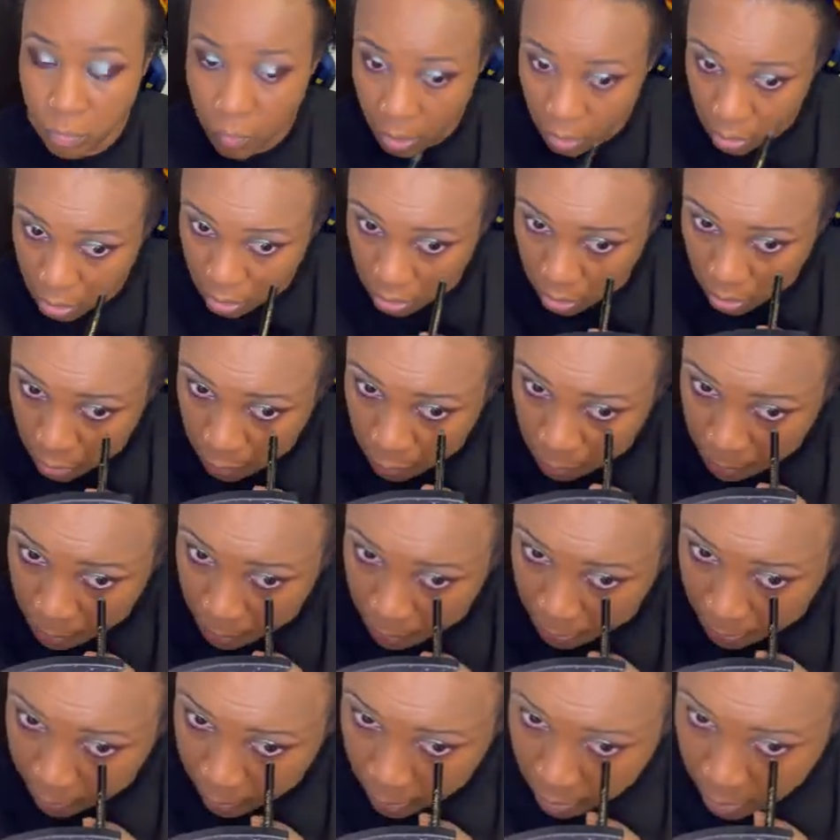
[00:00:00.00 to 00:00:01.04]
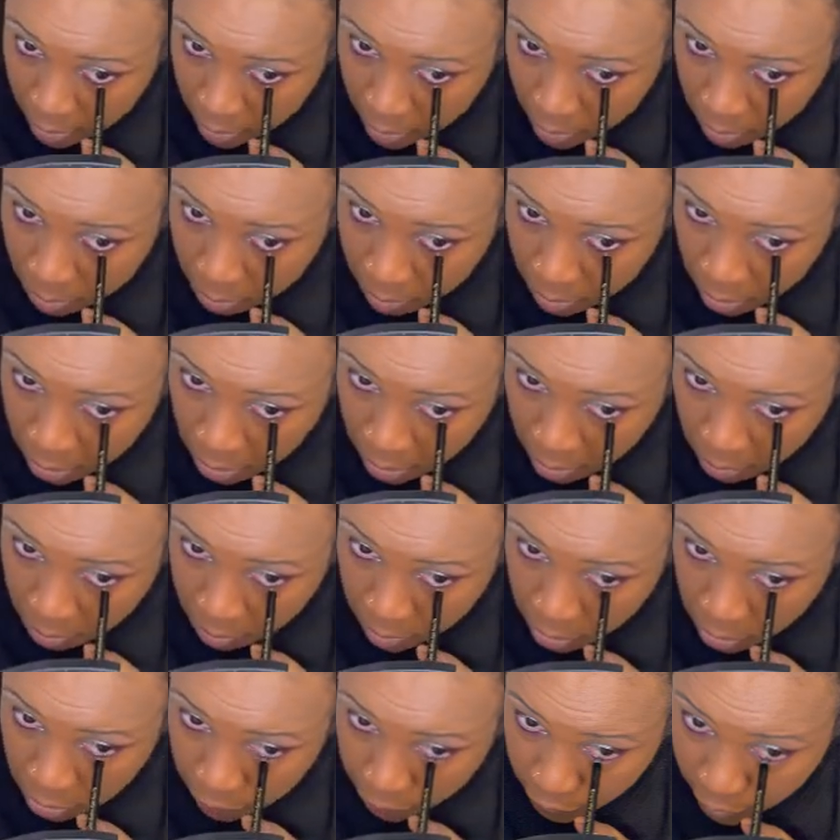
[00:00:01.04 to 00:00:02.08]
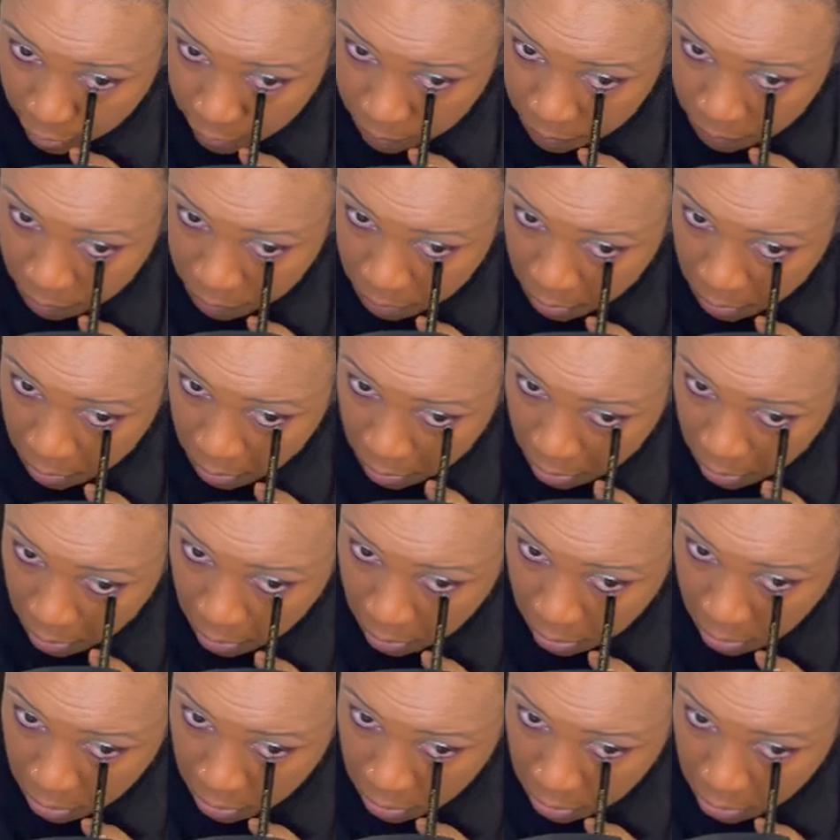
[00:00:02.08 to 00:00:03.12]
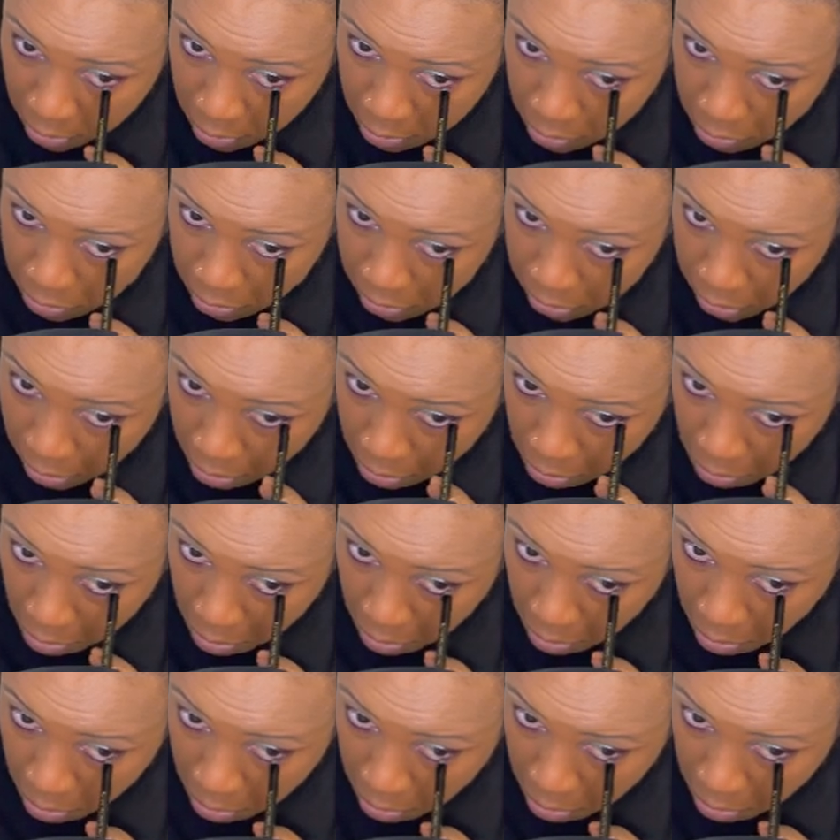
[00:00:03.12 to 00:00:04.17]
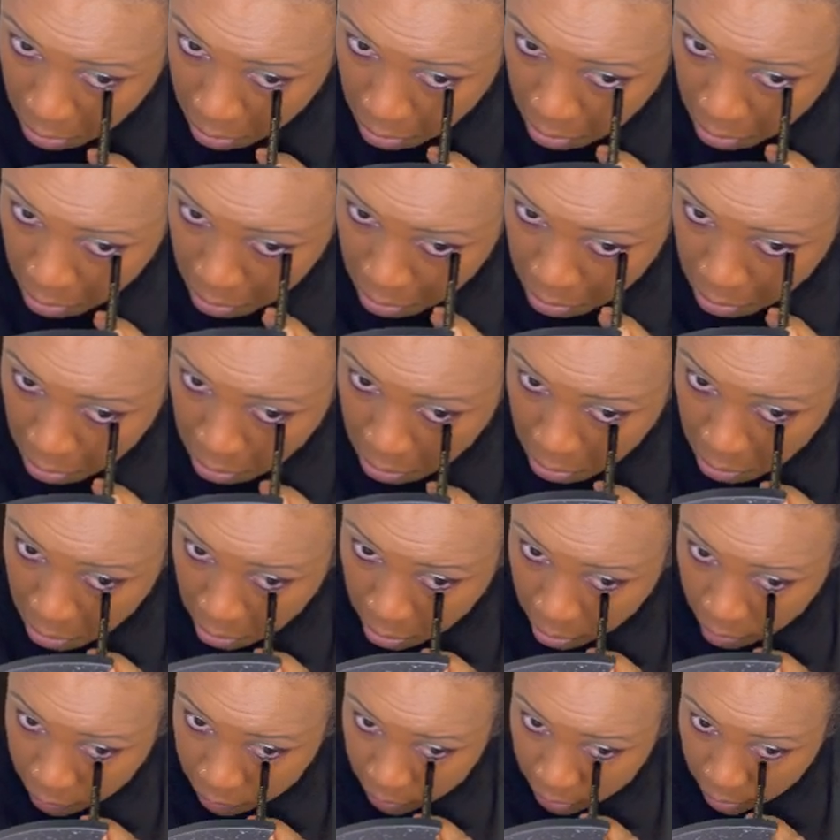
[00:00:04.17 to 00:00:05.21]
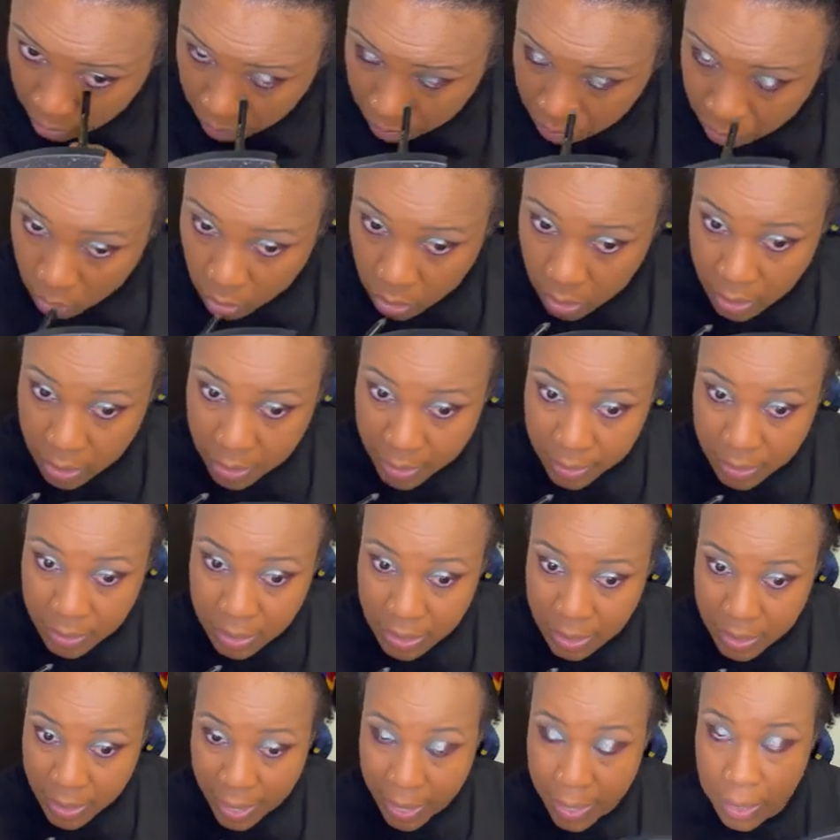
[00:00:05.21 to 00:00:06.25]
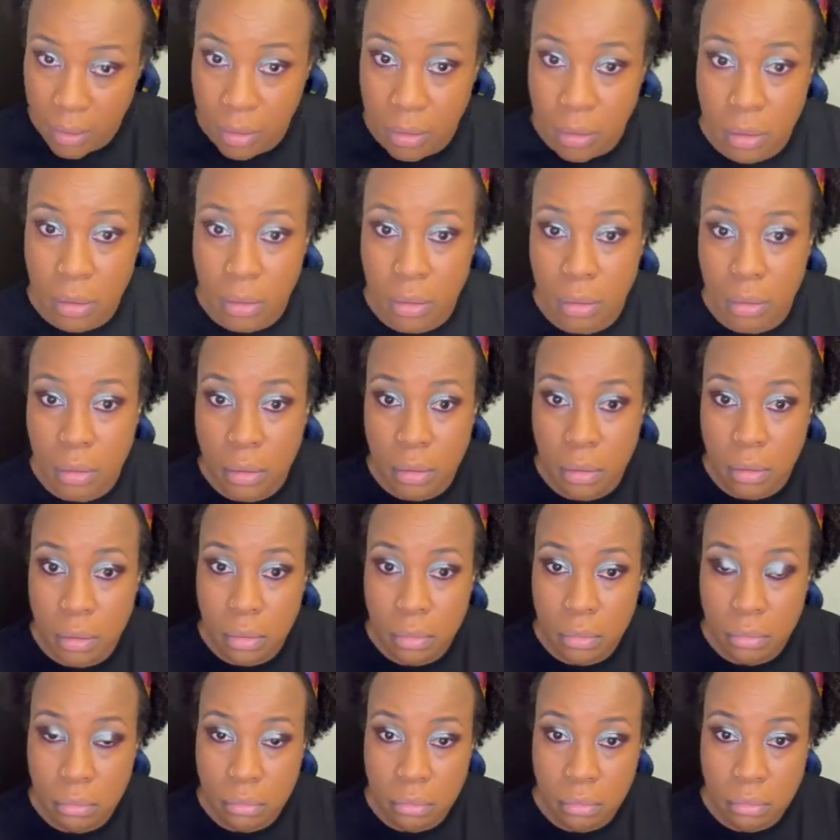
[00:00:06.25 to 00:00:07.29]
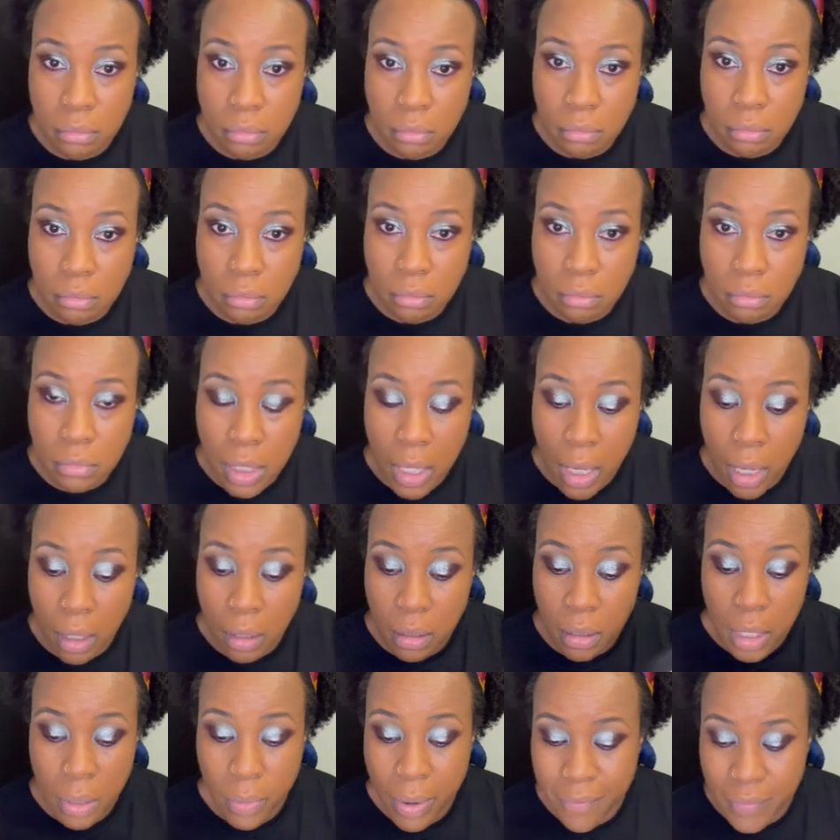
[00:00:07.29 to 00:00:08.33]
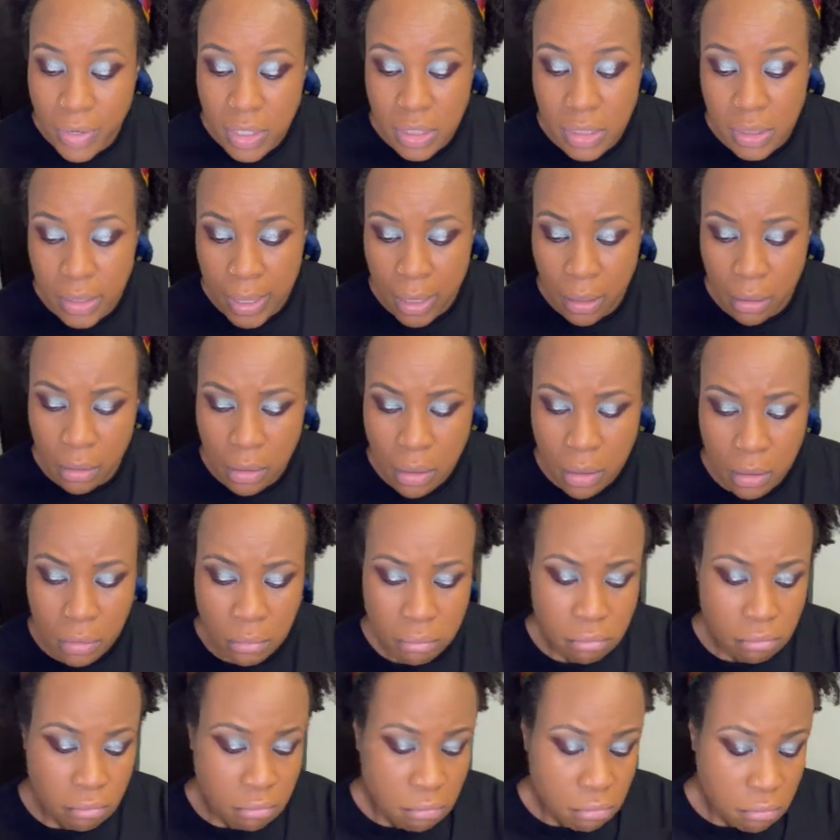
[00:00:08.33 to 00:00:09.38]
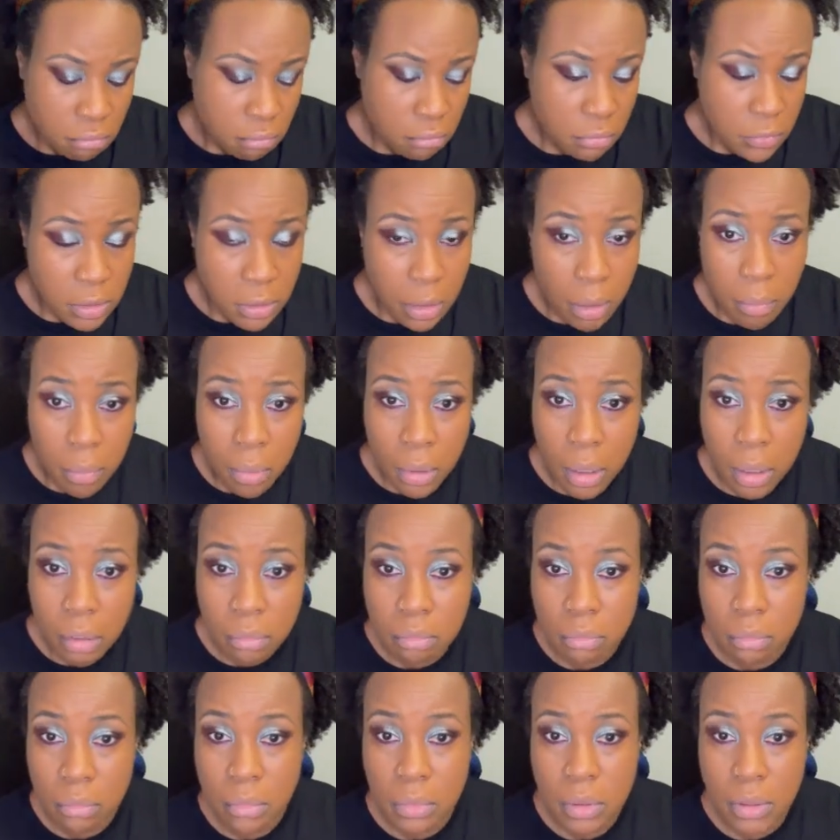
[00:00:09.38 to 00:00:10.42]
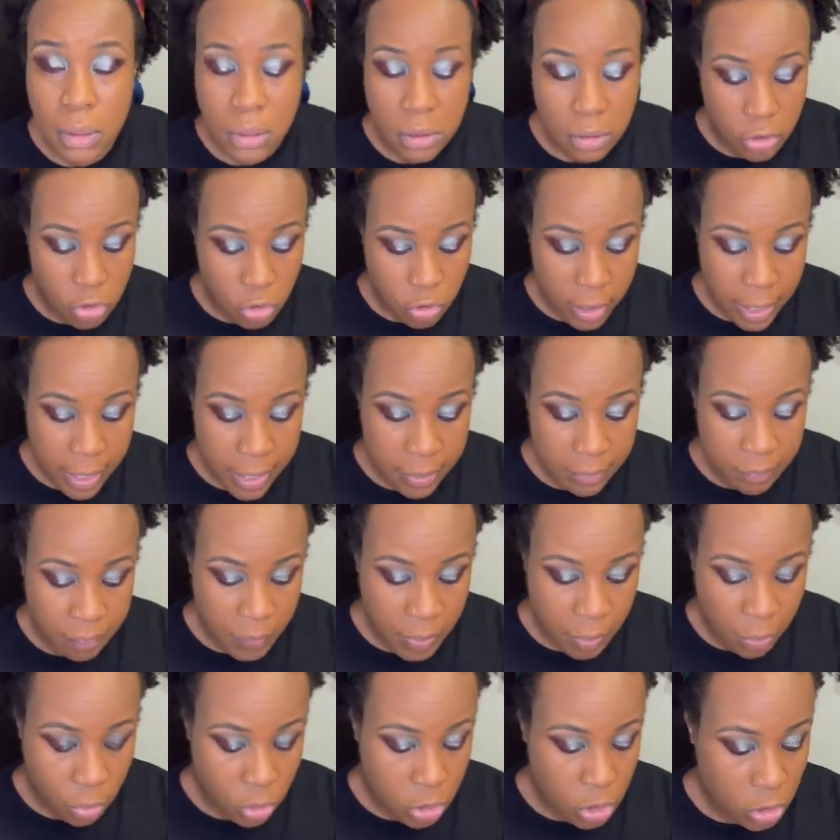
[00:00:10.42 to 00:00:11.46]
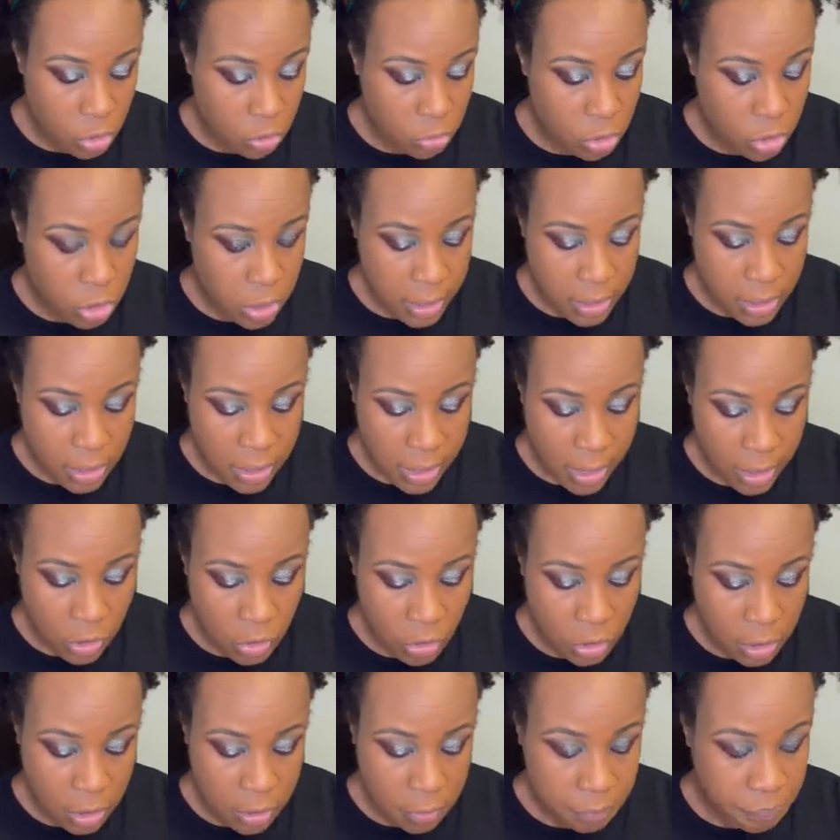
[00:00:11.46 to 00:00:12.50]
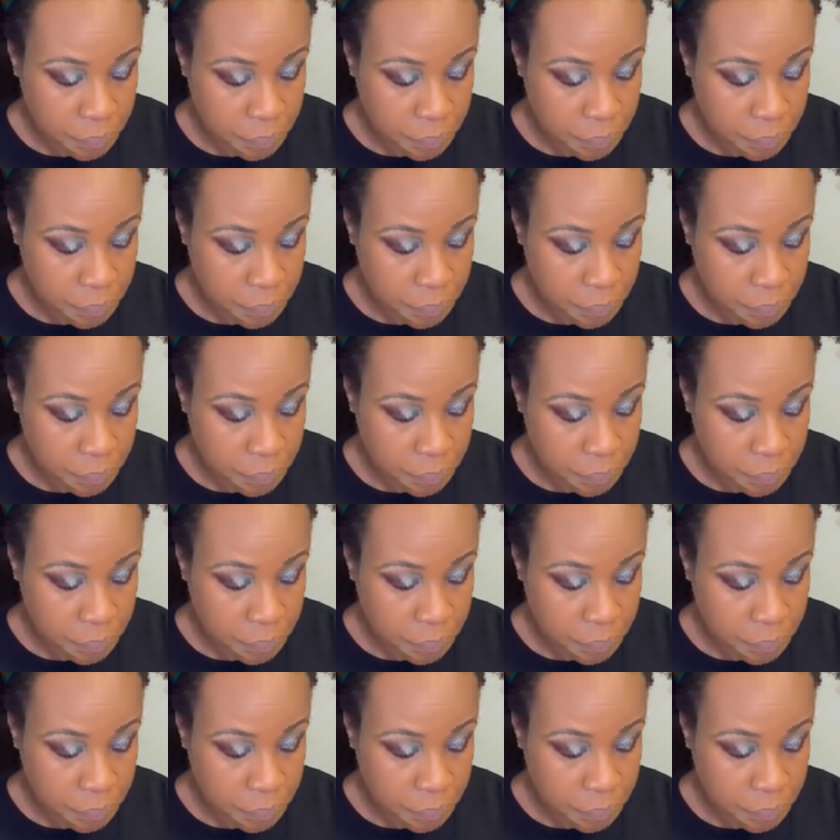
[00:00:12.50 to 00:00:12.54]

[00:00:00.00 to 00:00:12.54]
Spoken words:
So, but yeah, but it's fine. Get it on sale. I think I bought it at Saks. Yeah, they were having a sale. So I bought it just to try it. I bought 2 shades actually.